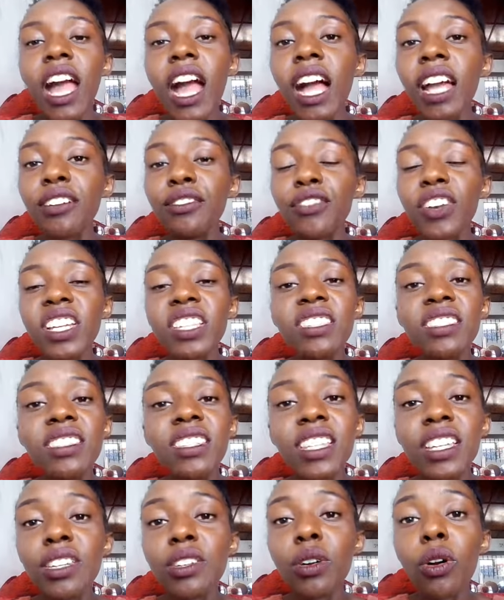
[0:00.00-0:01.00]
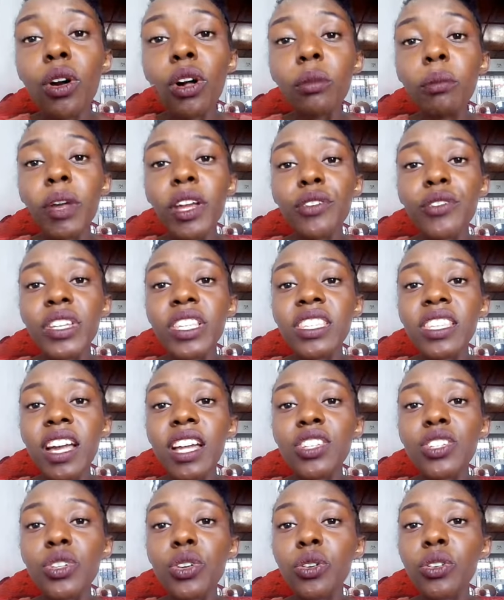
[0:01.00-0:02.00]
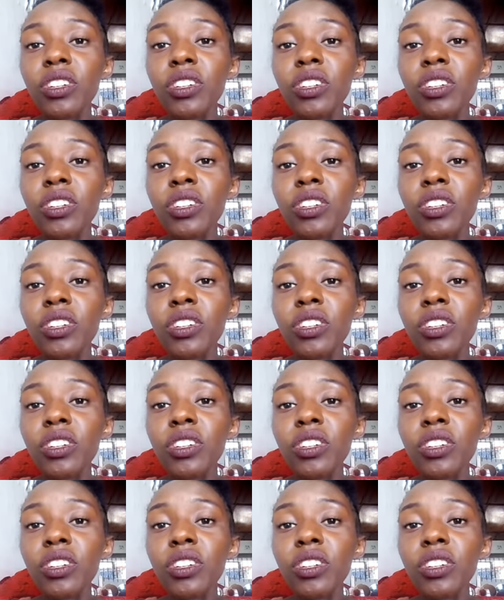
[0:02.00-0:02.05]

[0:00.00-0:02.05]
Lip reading: I first did all my research